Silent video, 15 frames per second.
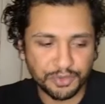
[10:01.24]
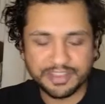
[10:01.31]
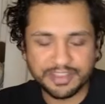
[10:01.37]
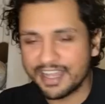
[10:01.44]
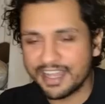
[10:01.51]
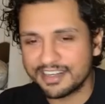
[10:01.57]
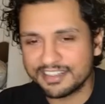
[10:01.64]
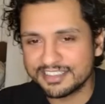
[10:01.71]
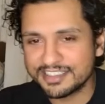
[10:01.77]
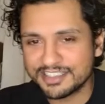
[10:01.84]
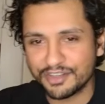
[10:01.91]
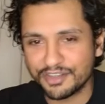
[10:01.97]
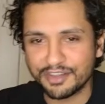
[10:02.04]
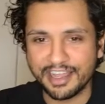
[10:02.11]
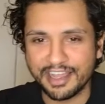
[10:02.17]
then,
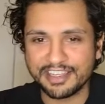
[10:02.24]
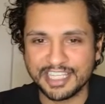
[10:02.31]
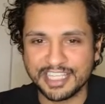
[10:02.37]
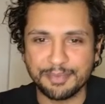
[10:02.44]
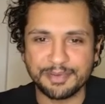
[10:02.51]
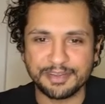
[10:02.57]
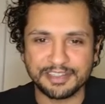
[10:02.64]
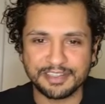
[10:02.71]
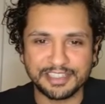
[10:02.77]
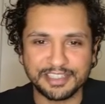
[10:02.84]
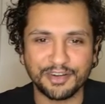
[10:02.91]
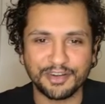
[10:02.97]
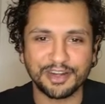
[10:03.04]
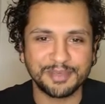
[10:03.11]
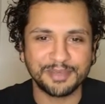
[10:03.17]
so like keep it. You know
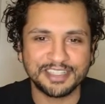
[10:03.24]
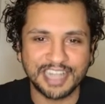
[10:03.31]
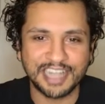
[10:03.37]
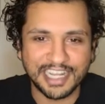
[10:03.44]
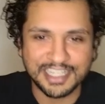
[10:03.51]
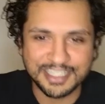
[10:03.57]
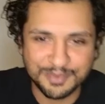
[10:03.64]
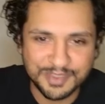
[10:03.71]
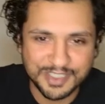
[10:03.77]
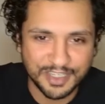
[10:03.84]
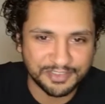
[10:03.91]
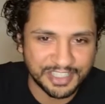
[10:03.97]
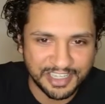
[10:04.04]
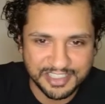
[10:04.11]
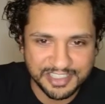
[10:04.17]
what I mean? I got some
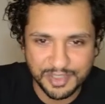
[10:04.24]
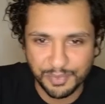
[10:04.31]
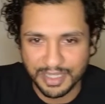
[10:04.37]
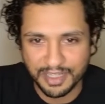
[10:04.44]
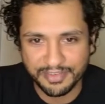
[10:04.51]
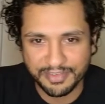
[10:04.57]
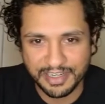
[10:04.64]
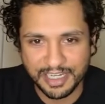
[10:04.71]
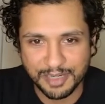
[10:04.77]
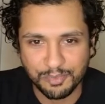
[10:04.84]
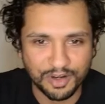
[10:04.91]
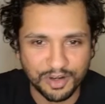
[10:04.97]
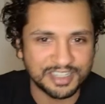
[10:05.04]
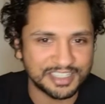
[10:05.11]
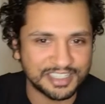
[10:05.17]
stuff that isn't relevant
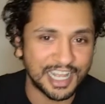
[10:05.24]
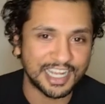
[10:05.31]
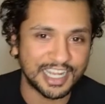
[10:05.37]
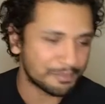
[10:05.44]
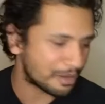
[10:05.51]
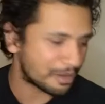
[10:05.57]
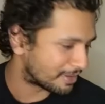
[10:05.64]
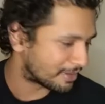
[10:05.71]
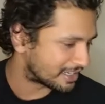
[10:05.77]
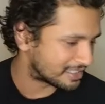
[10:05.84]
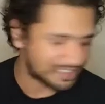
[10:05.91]
anymore. Yeah, I got my binder